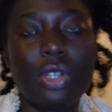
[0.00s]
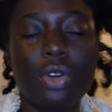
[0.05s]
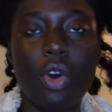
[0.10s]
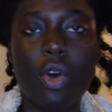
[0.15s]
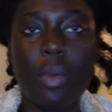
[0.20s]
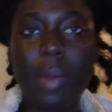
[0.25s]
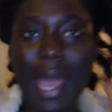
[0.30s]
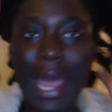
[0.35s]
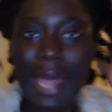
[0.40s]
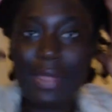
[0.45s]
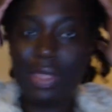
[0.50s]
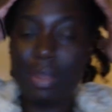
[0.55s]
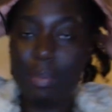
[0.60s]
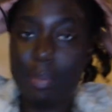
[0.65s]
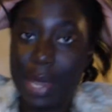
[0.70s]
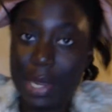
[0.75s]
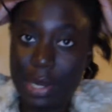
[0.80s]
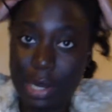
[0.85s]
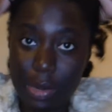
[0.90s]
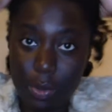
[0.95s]
comb had the
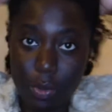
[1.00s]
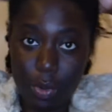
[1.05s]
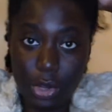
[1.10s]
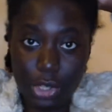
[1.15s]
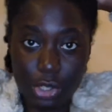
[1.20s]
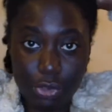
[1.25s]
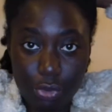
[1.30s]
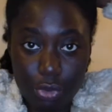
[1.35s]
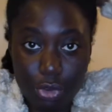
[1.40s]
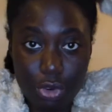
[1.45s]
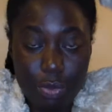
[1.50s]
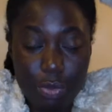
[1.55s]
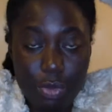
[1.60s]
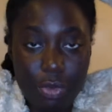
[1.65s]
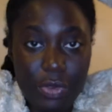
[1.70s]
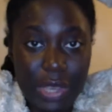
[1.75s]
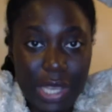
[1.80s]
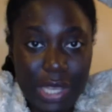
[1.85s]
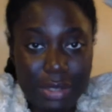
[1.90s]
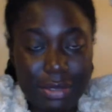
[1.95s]
better it was for
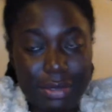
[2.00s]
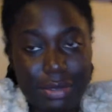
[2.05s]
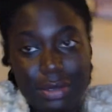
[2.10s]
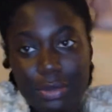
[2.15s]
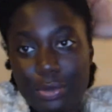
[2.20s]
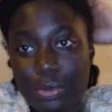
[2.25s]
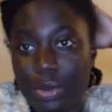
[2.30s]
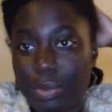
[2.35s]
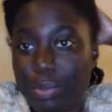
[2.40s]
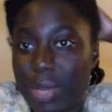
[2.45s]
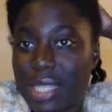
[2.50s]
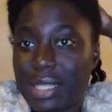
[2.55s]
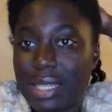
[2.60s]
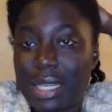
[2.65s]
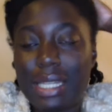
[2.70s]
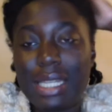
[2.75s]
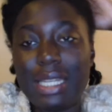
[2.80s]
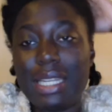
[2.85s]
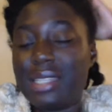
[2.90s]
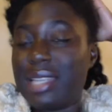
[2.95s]
removing for
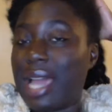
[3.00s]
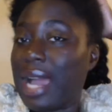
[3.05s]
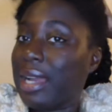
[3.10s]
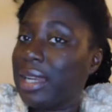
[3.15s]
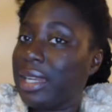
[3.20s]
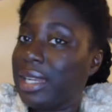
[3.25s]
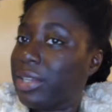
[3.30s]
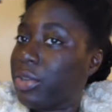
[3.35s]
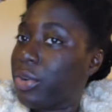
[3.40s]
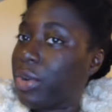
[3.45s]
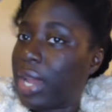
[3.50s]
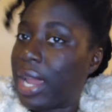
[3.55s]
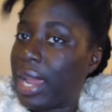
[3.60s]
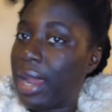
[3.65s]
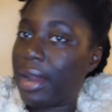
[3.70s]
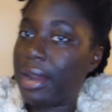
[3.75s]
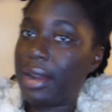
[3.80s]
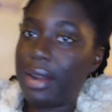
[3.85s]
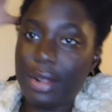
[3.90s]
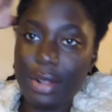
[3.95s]
basically detangling your
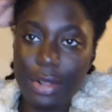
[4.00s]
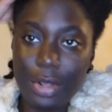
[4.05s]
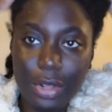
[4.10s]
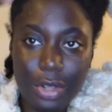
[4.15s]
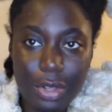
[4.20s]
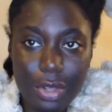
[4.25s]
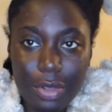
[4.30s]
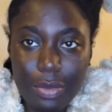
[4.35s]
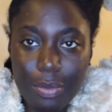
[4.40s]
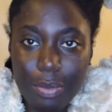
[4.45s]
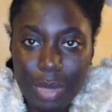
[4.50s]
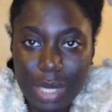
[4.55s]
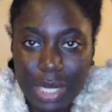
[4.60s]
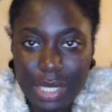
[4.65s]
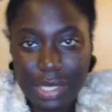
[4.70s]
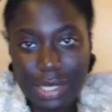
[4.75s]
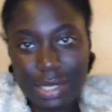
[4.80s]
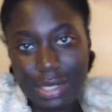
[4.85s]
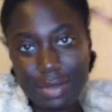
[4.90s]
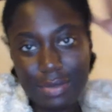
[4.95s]
hair
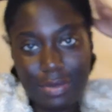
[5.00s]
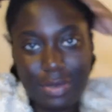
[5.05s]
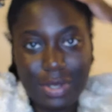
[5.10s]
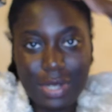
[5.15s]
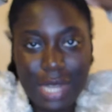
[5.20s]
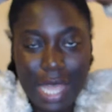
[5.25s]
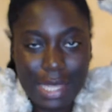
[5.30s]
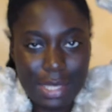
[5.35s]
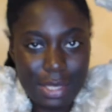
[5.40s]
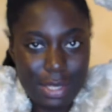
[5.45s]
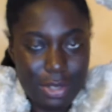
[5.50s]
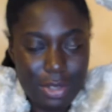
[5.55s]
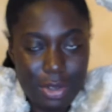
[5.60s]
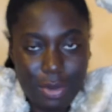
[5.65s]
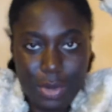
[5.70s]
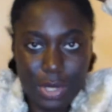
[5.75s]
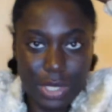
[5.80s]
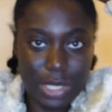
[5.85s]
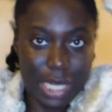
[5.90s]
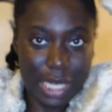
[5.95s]
but that's not
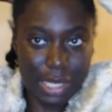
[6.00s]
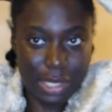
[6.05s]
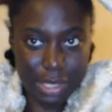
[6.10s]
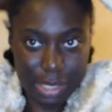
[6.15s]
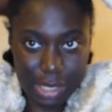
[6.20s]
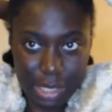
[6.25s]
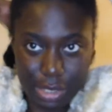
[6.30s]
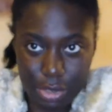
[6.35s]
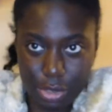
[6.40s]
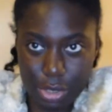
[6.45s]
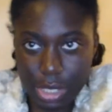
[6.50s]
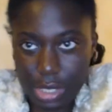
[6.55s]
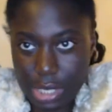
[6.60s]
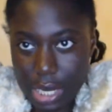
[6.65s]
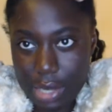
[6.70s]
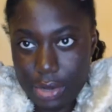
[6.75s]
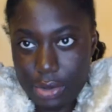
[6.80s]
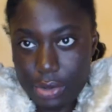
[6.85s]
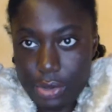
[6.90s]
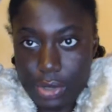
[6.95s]
what's necessary to
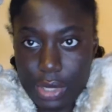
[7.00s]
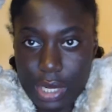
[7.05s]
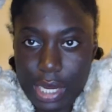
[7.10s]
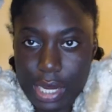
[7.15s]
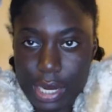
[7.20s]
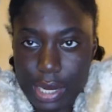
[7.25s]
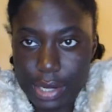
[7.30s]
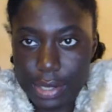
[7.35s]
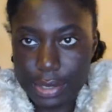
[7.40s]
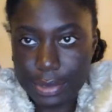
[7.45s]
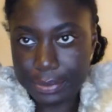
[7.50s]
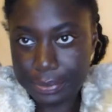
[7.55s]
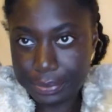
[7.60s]
detangle your hair